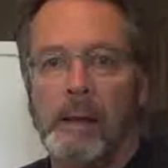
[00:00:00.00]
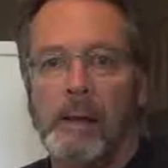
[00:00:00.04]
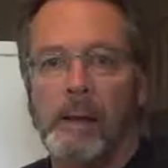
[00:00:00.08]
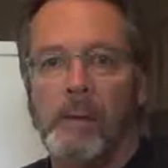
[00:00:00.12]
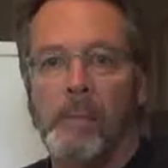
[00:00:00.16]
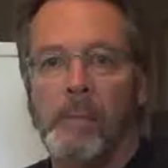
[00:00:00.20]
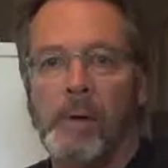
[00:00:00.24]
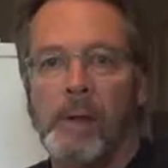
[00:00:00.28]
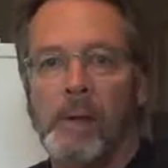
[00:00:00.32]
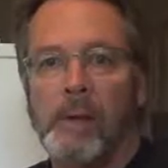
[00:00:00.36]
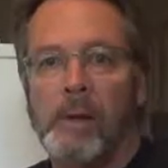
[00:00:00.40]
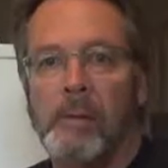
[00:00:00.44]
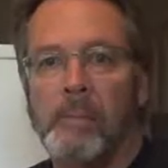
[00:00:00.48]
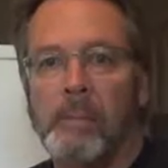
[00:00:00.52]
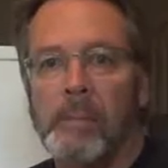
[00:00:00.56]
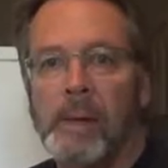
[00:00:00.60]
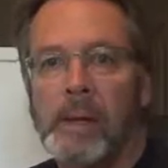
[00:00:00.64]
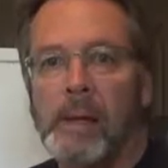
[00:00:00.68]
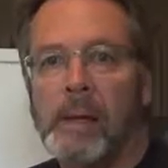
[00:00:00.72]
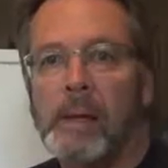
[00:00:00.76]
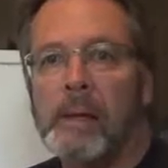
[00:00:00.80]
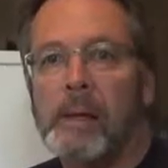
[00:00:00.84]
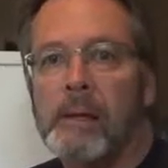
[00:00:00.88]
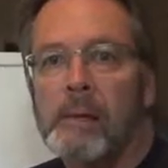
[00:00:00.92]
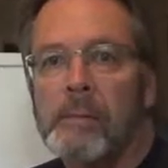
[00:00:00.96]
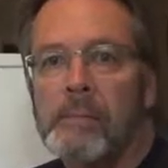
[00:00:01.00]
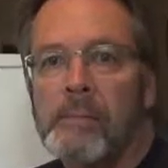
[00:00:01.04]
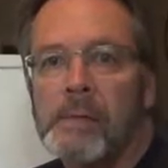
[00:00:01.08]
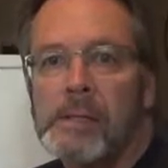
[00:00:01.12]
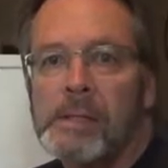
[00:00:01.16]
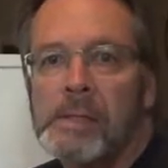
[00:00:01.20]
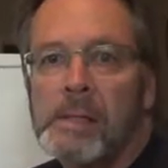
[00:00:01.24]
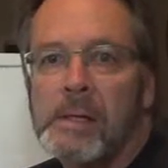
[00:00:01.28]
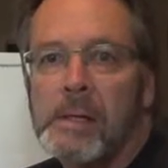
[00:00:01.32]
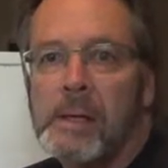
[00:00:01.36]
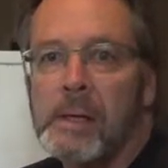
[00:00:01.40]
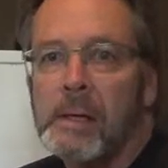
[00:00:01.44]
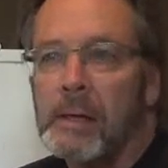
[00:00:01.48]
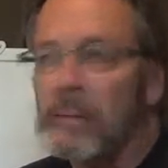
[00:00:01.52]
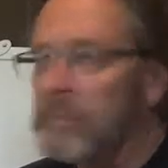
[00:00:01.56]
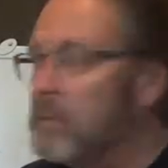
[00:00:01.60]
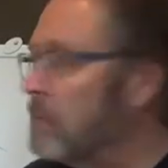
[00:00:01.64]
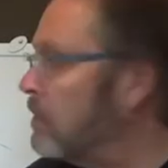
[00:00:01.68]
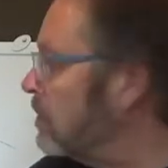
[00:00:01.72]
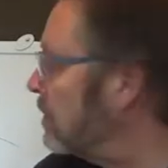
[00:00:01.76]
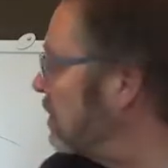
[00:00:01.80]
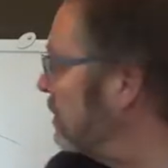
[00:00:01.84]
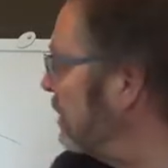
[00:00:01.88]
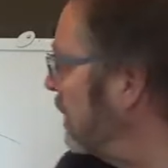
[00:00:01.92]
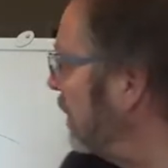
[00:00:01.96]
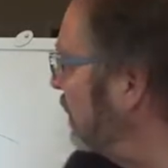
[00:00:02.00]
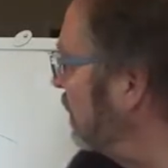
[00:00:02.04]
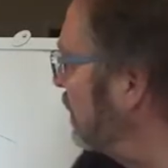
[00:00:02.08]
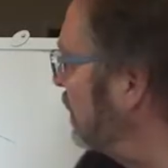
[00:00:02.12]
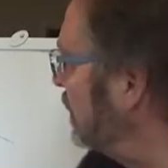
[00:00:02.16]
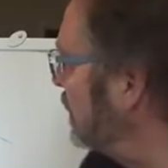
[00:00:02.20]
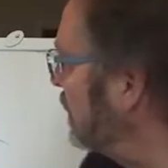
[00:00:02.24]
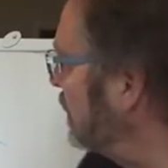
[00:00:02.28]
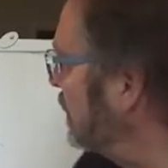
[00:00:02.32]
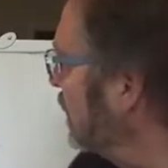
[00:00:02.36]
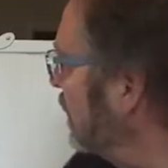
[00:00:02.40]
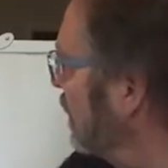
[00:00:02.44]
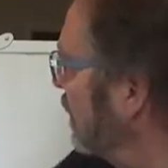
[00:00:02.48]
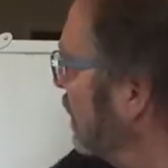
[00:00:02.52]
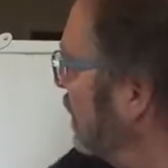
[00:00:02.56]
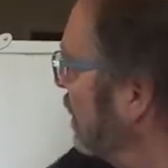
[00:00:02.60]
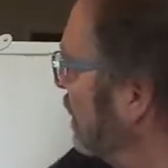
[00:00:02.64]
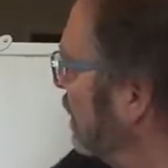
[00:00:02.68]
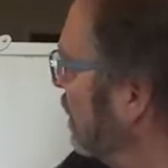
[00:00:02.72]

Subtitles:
Hello, welcome back. Recently I've talked about this